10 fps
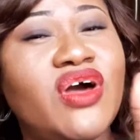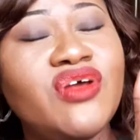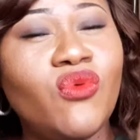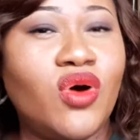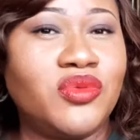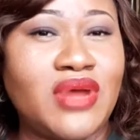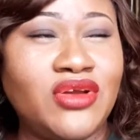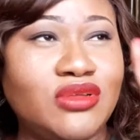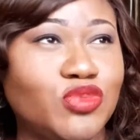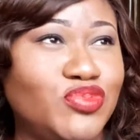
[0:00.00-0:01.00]
one. I don't know
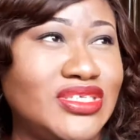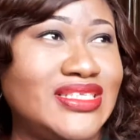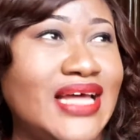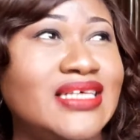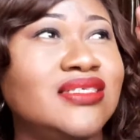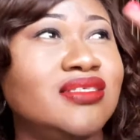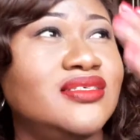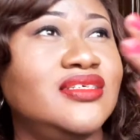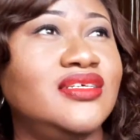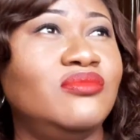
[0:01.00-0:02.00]
how to put it. Like
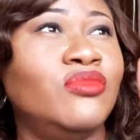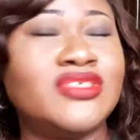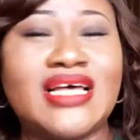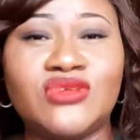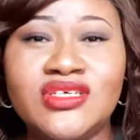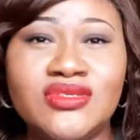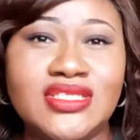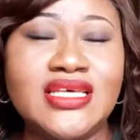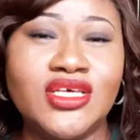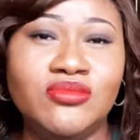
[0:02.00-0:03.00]
most times when you
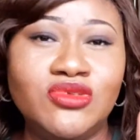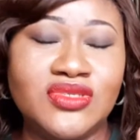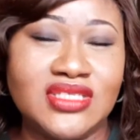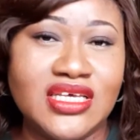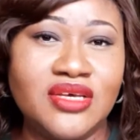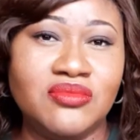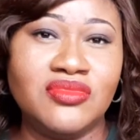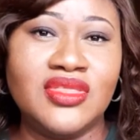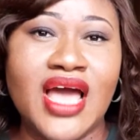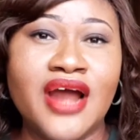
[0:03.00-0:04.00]
see him.
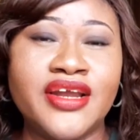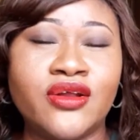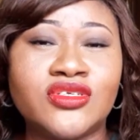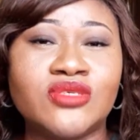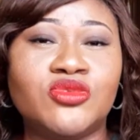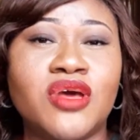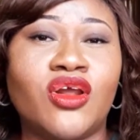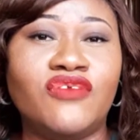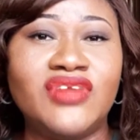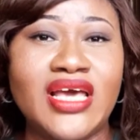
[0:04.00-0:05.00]
They don't seem to be a
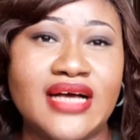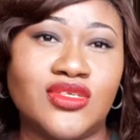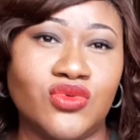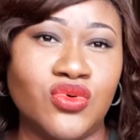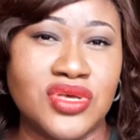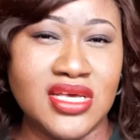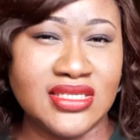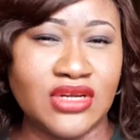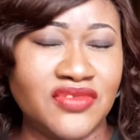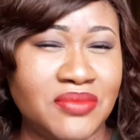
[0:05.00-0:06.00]
lot of layers to who he is.
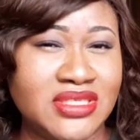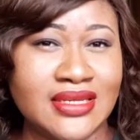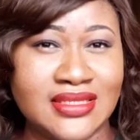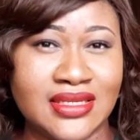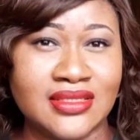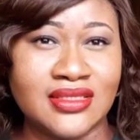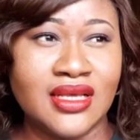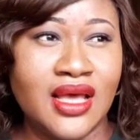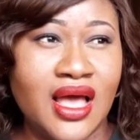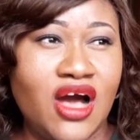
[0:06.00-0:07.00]
I don't know if that makes any sense.
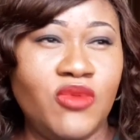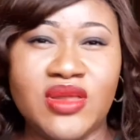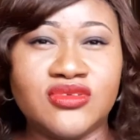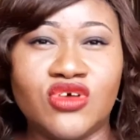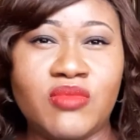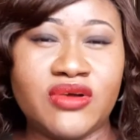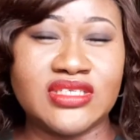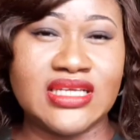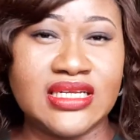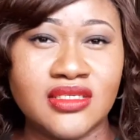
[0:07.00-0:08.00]
I hope that doesn't come across
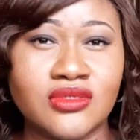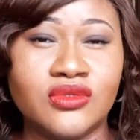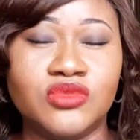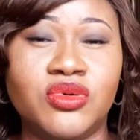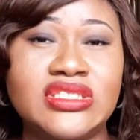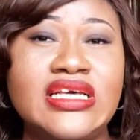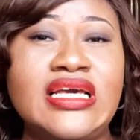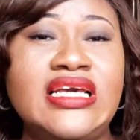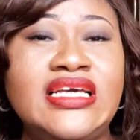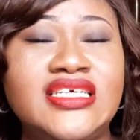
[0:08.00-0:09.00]
as an insult, but
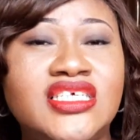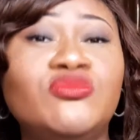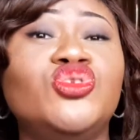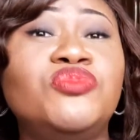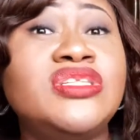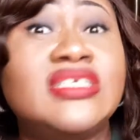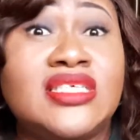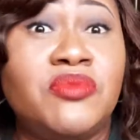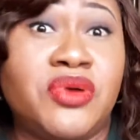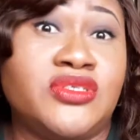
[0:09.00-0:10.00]
he seems to be the
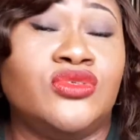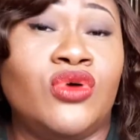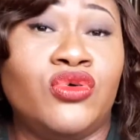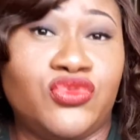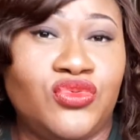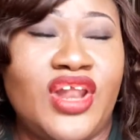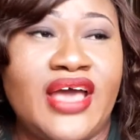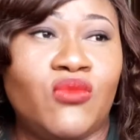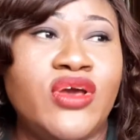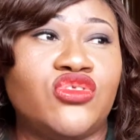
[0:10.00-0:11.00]
same person all through.
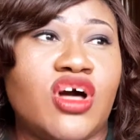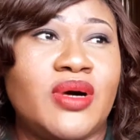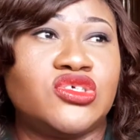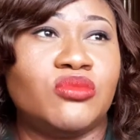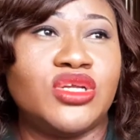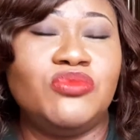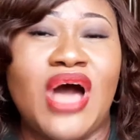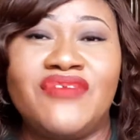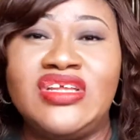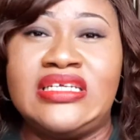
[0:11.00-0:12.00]
Like when you talk about somebody
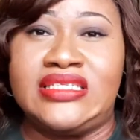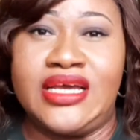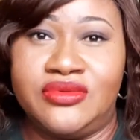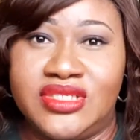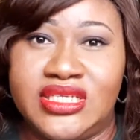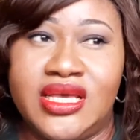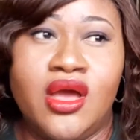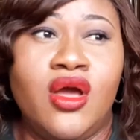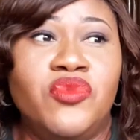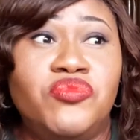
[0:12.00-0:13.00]
having integrity,
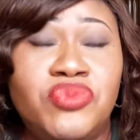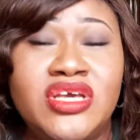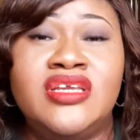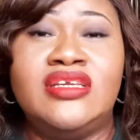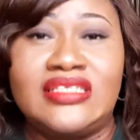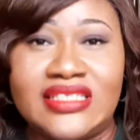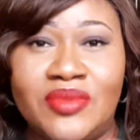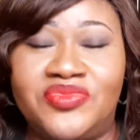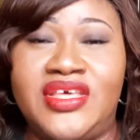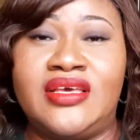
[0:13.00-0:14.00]
being the
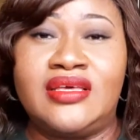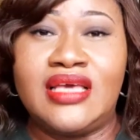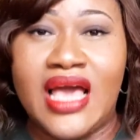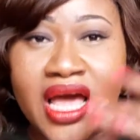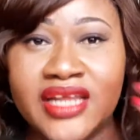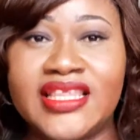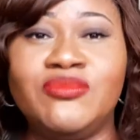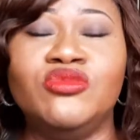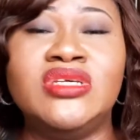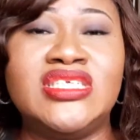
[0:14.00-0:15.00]
same thing,
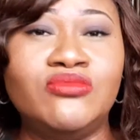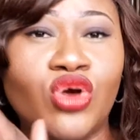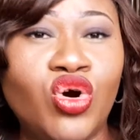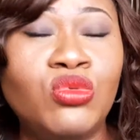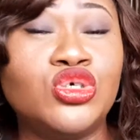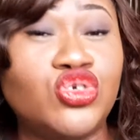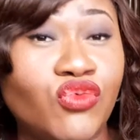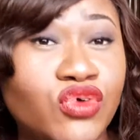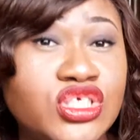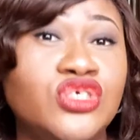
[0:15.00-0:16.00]
anytime you meet him, you're almost sure
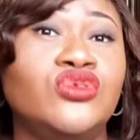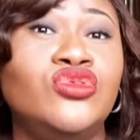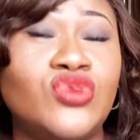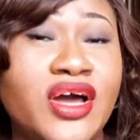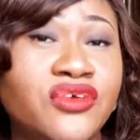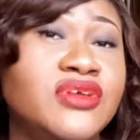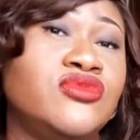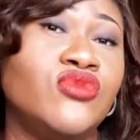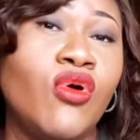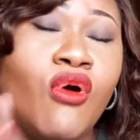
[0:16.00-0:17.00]
what he's going to agree
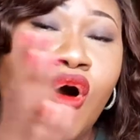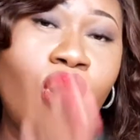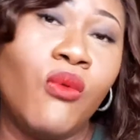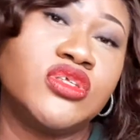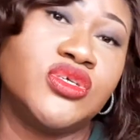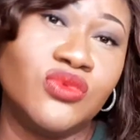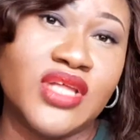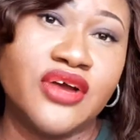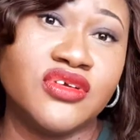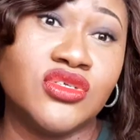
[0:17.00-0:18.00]
to or what he won't
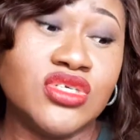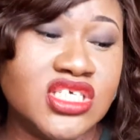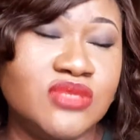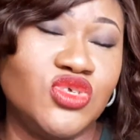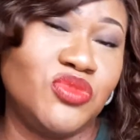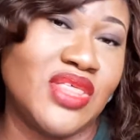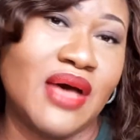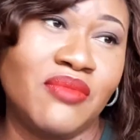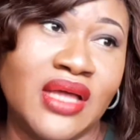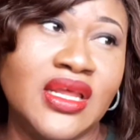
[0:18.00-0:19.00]
agree to. He seems to be
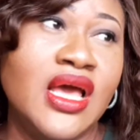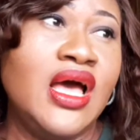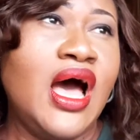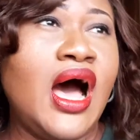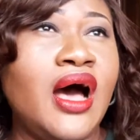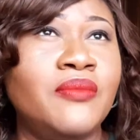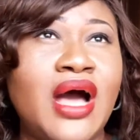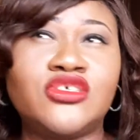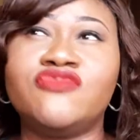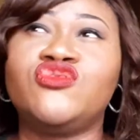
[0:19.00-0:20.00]
that man. As of